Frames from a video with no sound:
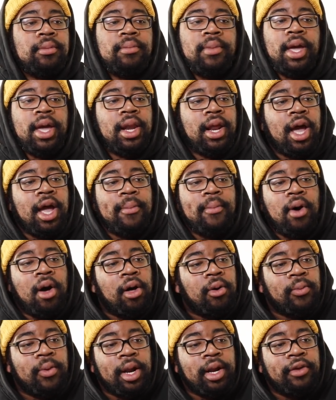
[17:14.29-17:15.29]
Man, I'm
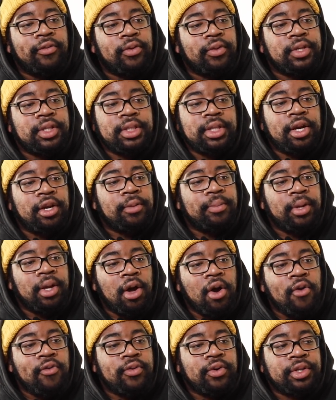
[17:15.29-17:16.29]
all ready for this year to be
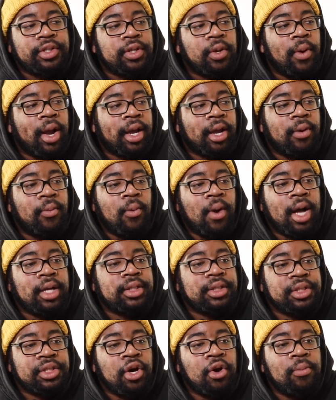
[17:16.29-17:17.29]
over so I can
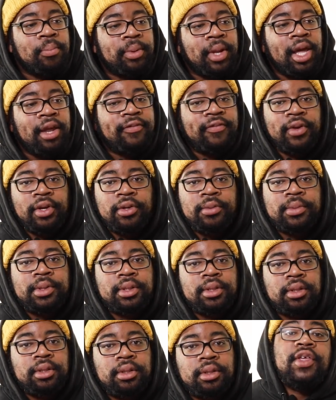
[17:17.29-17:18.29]
watch dope Blade
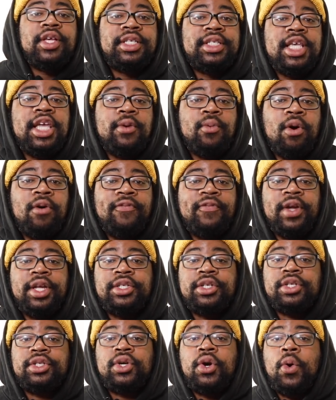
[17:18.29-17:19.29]
films. The sequel
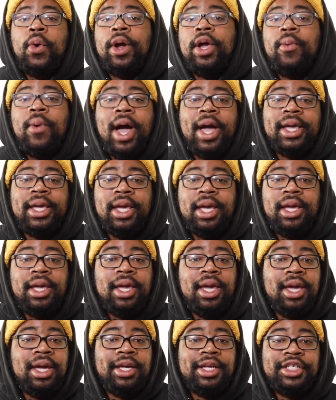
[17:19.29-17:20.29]
features Corey
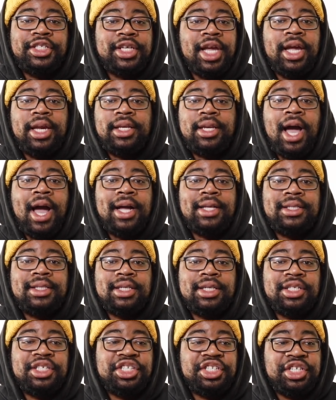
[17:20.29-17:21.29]
Waikiki, Jake
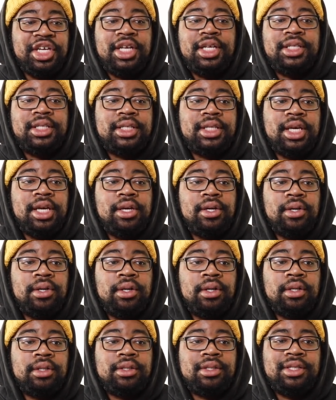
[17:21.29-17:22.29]
Dotson, Gene
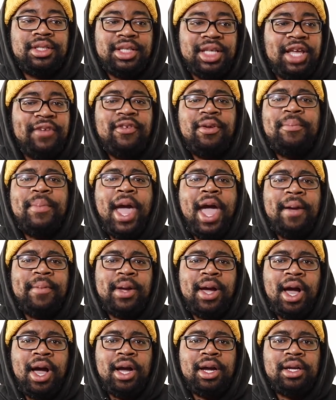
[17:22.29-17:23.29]
Stiegel, Stephen
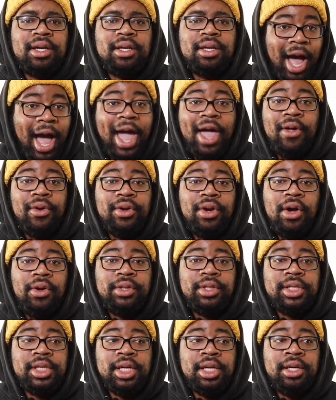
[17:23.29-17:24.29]
Babcock, Kyle
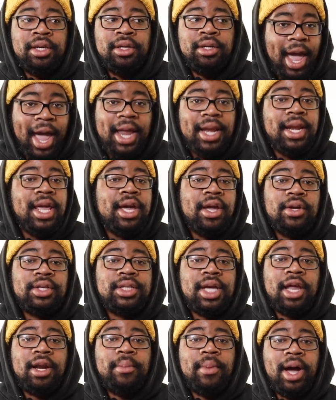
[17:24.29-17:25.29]
Noti, and Nico
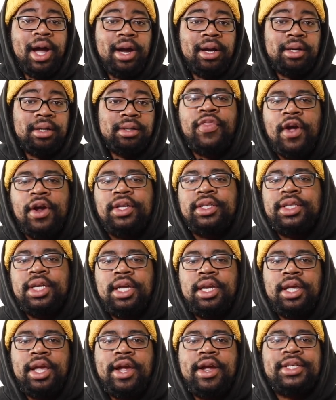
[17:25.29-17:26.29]
Sotomayor.
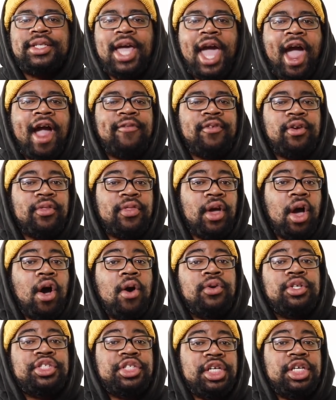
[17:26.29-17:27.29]
13 years after the
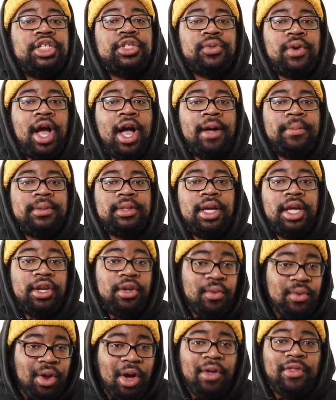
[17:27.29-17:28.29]
OG dropped, and
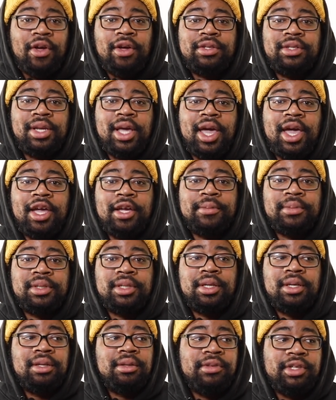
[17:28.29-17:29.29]
you know those
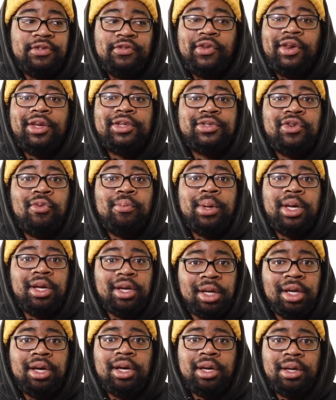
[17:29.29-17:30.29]
names. This video is gonna be
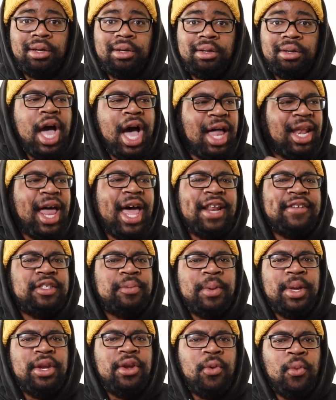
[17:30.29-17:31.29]
good. A lot of
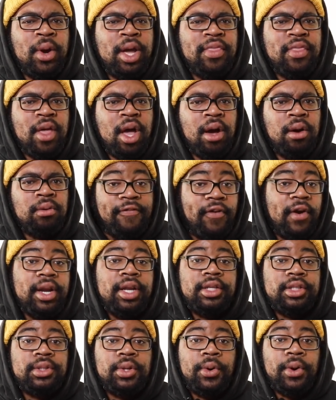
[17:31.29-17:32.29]
spin to win though.
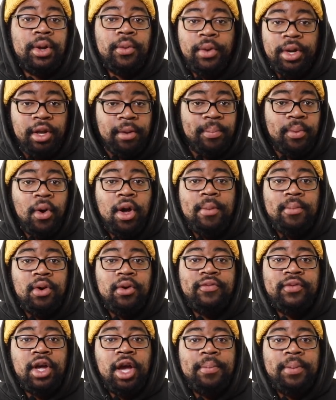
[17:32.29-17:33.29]
Funny story, when your boy
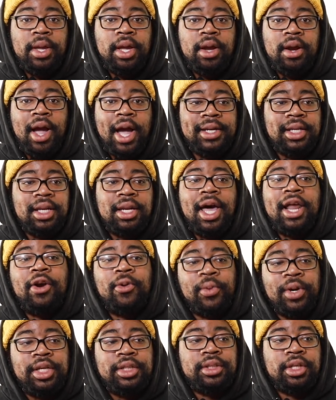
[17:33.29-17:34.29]
moved up here, I did a lot
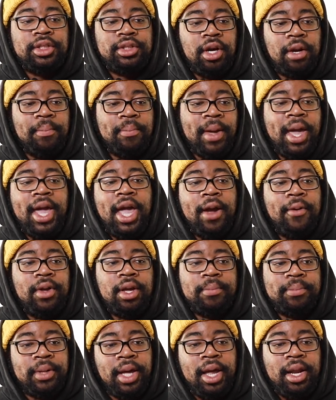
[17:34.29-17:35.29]
of research on Bay
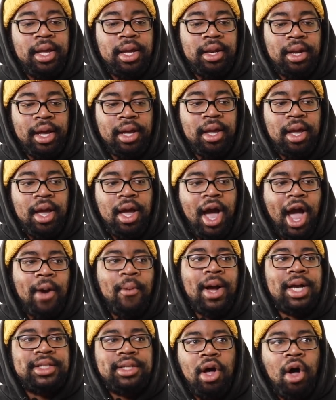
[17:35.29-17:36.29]
Area blading. Like I
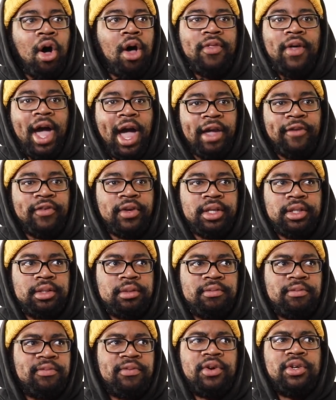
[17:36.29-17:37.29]
watched all the
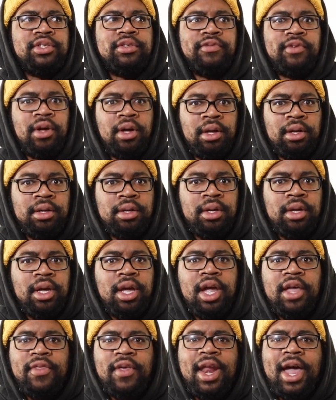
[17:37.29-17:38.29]
hyphies, first of all.
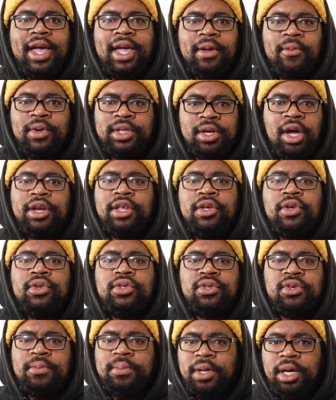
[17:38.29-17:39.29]
And then I was on
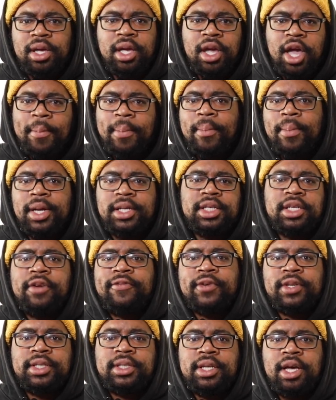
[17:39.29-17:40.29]
YouTube looking up a bunch of
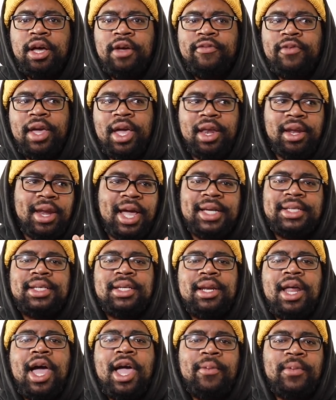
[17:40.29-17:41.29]
different stuff. And Next
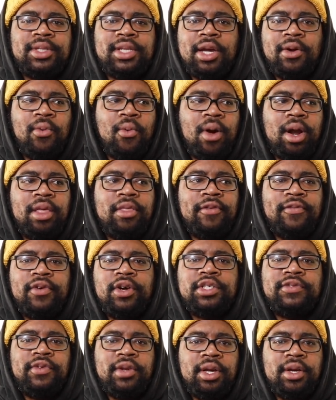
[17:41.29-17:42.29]
in Line was like one of the
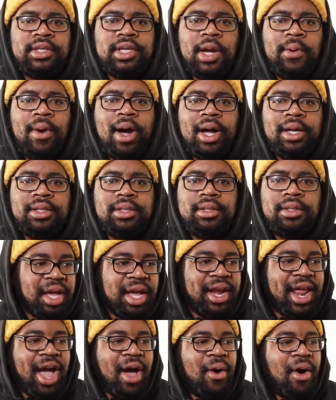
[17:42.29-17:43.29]
first videos I watched.
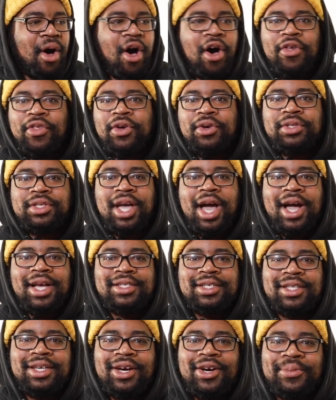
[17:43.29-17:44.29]
And now all those
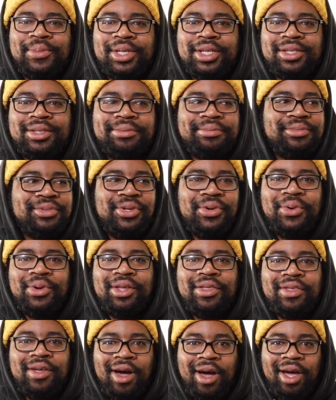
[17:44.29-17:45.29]
guys are the homies. Who would
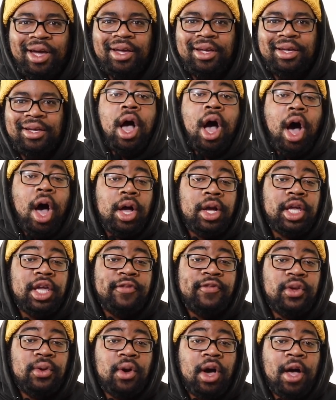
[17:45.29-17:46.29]
have thought? I'll
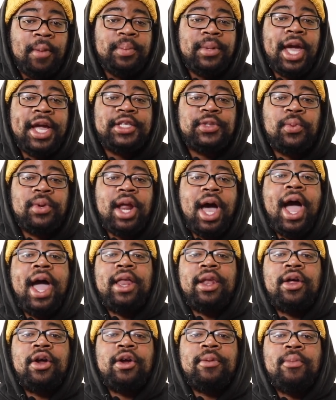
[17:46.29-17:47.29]
give you updates when
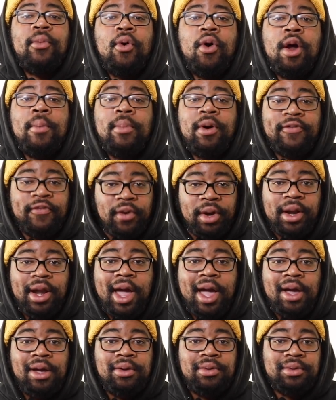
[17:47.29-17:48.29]
I learn more, but for
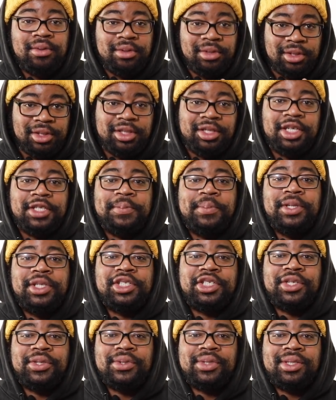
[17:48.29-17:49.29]
now, just be
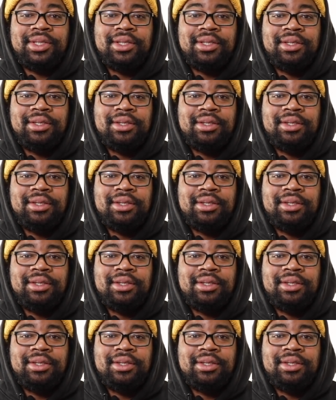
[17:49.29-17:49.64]
juiced.